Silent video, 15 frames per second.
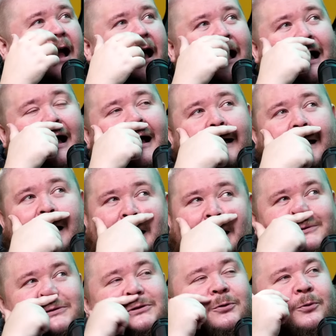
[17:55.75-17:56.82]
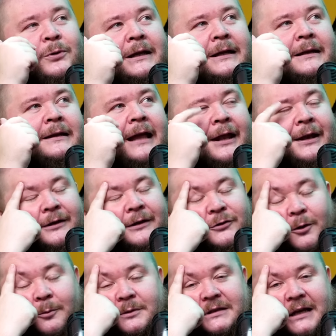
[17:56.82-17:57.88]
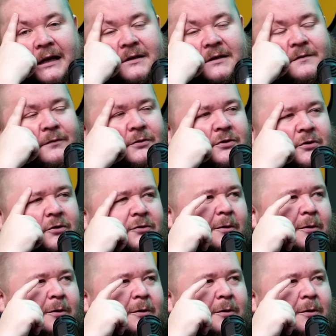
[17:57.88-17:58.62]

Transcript: Uh, I was going in and I had double science first two,